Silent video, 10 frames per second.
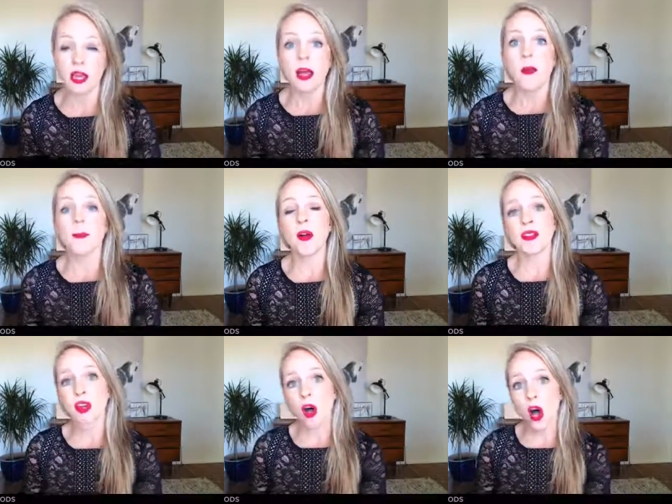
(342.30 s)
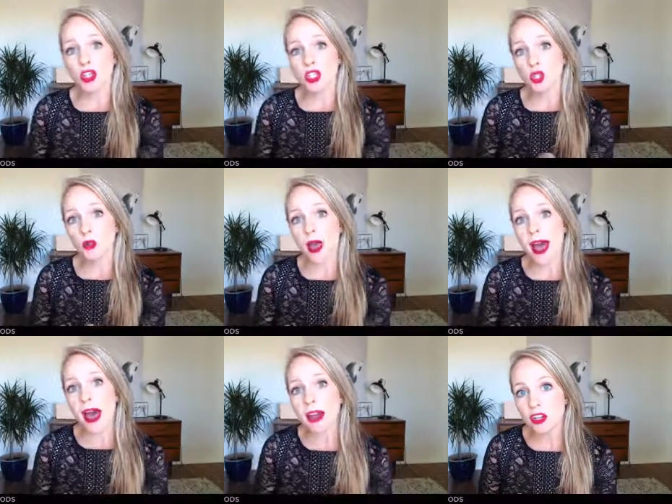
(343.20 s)
But the call to
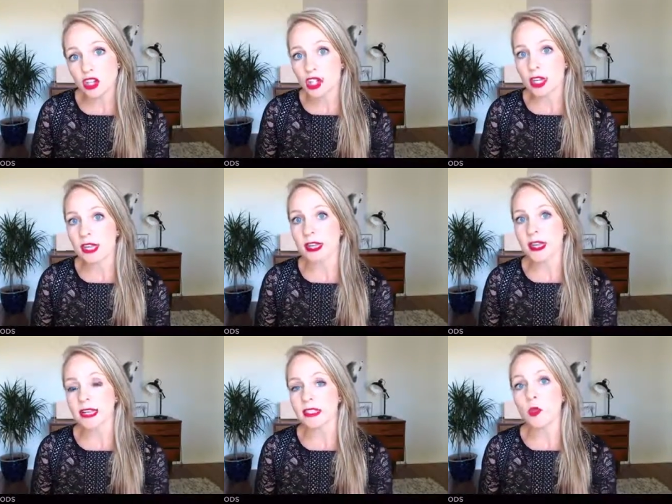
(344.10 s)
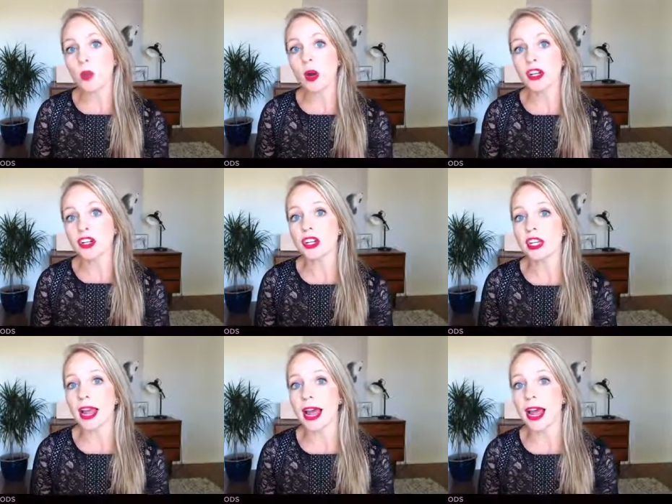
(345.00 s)
action is what you're going
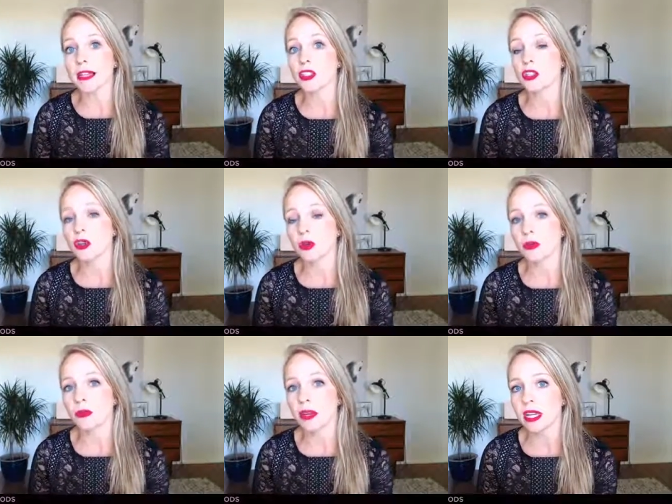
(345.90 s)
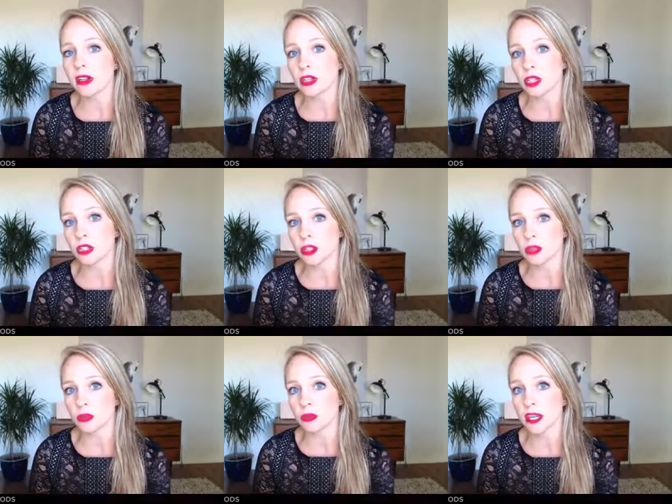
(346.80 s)
to ask your reader to do
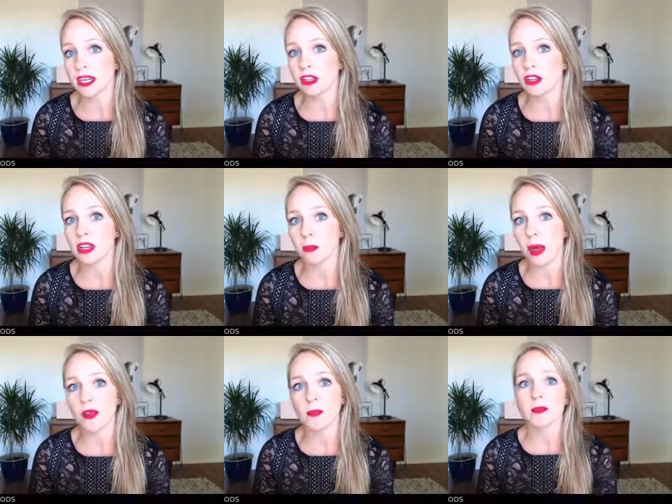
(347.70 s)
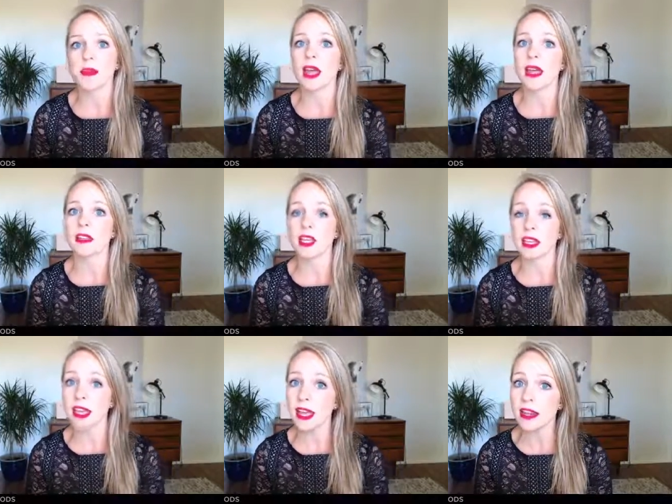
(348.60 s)
in your email. And
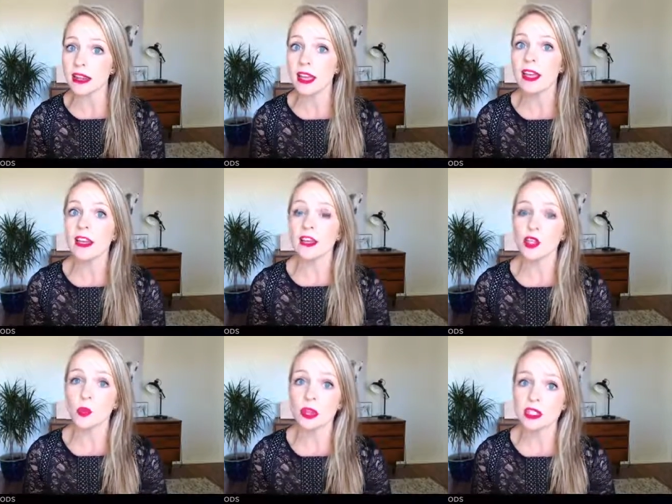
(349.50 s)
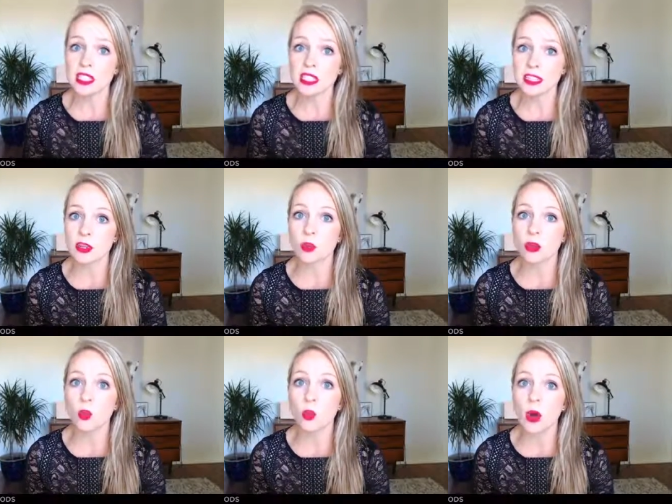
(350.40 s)
again, you want to stick with
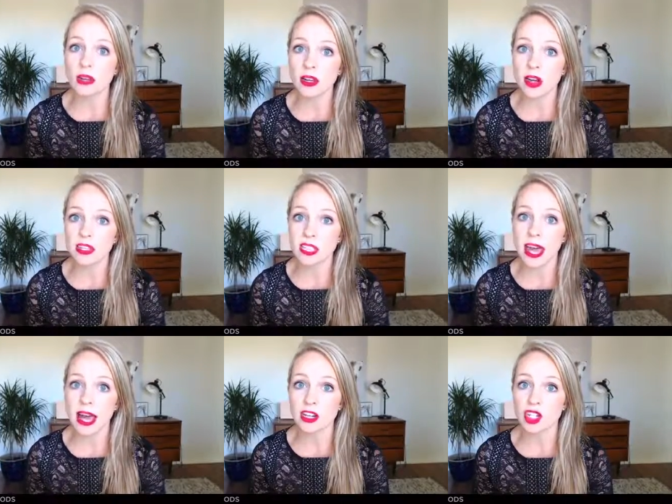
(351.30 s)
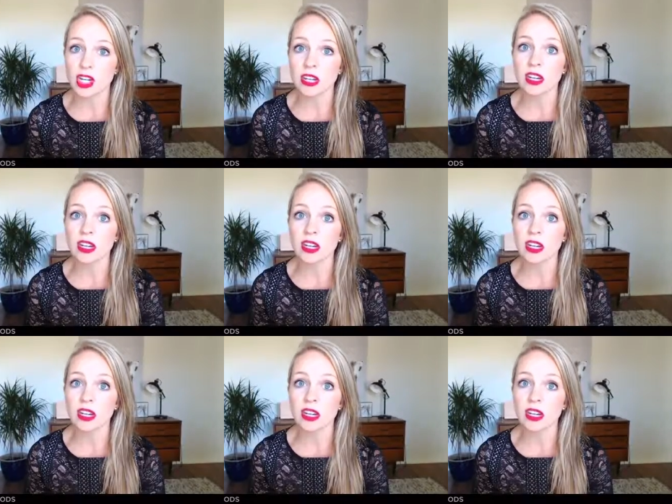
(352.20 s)
one call to action